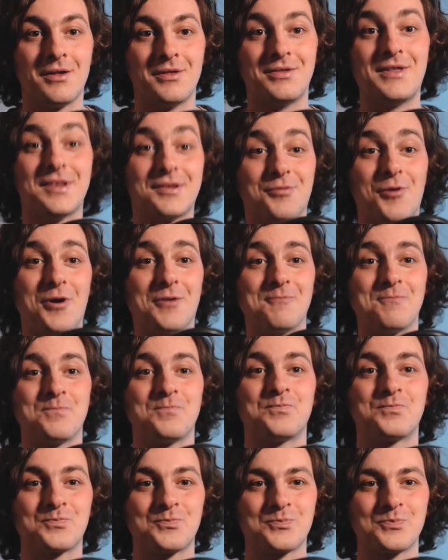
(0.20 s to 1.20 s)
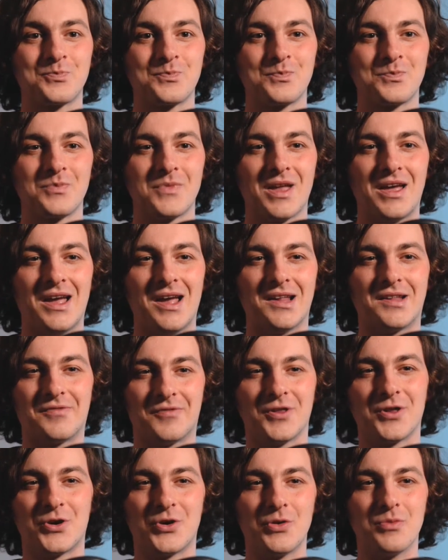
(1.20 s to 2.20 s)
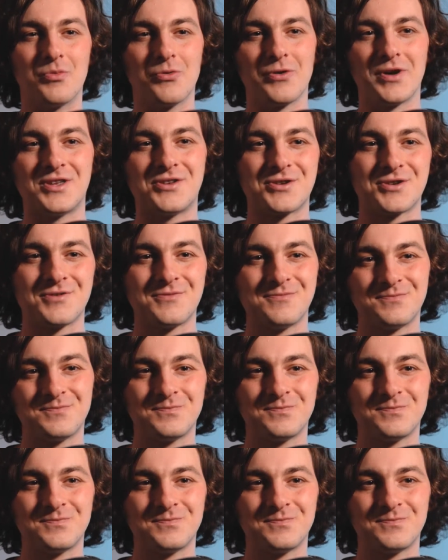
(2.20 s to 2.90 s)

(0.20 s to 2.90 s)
This one is for the Cooperage.